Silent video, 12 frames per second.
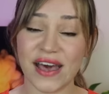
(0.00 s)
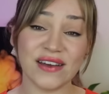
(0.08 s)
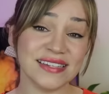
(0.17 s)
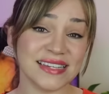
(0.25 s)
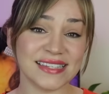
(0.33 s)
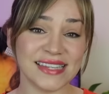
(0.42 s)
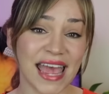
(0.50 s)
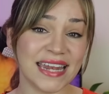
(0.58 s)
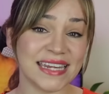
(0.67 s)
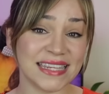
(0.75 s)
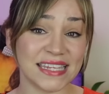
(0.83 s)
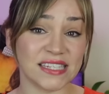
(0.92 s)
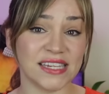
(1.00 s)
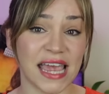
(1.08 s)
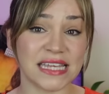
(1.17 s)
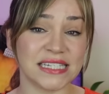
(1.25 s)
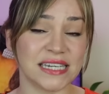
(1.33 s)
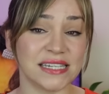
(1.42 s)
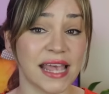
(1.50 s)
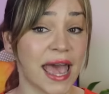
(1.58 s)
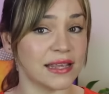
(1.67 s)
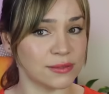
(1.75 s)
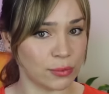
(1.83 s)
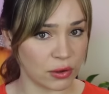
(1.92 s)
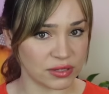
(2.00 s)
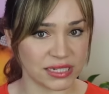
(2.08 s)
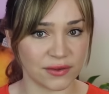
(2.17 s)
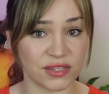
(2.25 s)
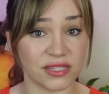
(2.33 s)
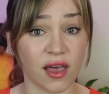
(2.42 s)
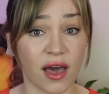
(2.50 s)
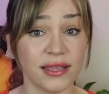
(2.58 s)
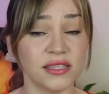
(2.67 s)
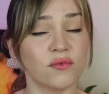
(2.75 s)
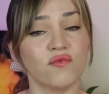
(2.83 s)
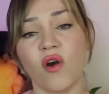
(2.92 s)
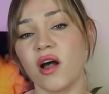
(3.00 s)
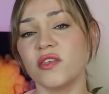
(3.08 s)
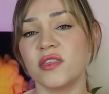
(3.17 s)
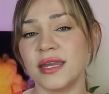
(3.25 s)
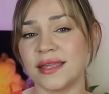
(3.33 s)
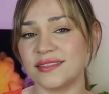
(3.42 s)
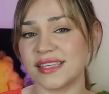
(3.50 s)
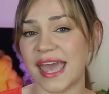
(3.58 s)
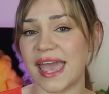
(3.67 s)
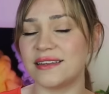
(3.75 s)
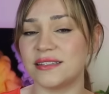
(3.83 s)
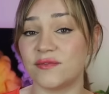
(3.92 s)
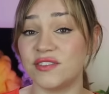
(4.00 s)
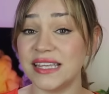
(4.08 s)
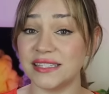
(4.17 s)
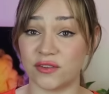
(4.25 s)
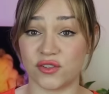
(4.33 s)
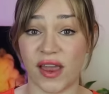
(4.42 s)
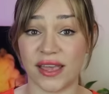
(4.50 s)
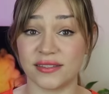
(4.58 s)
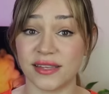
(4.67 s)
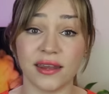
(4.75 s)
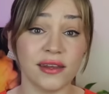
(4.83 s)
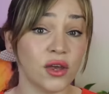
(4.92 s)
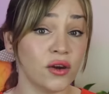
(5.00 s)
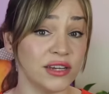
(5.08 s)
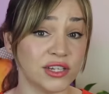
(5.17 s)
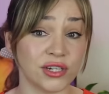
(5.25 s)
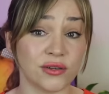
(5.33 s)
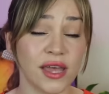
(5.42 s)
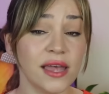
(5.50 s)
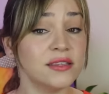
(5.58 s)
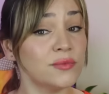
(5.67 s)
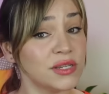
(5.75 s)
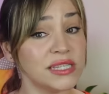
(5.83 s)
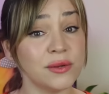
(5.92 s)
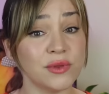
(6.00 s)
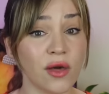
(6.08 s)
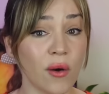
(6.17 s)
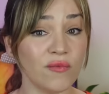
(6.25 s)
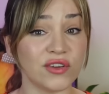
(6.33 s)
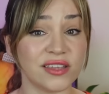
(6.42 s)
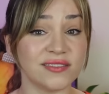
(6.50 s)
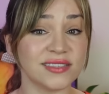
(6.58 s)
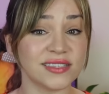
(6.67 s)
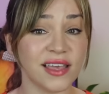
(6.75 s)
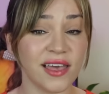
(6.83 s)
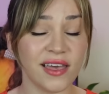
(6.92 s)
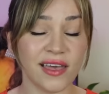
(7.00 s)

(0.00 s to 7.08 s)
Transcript: Understanding these gestures as positive signs rather than indicators of disinterest can encourage you to proceed with confidence.